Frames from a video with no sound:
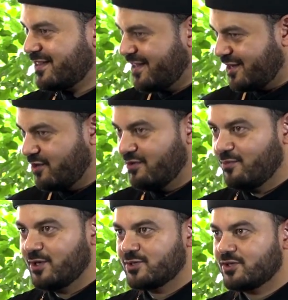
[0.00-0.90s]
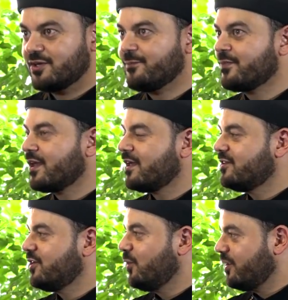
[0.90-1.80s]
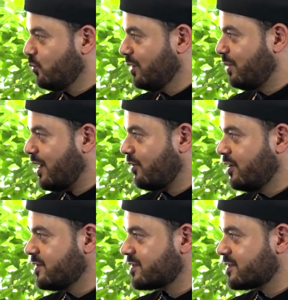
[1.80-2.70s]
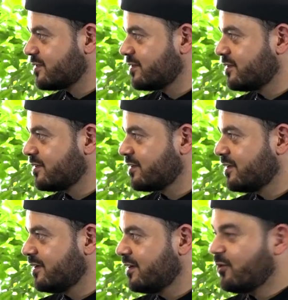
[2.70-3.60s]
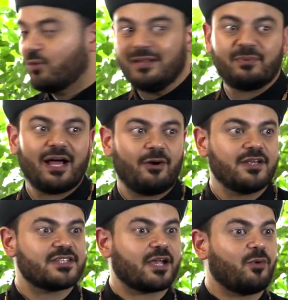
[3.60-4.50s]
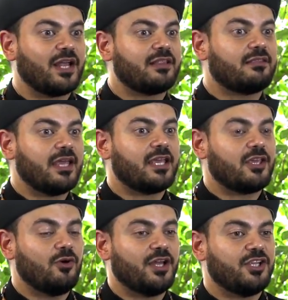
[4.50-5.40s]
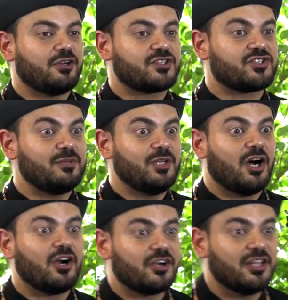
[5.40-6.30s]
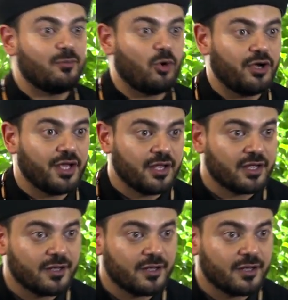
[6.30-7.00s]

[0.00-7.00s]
Thank you very much, sir. Do you know what willpower is? Willpower is like when I take you and you're extremely hungry in the morning,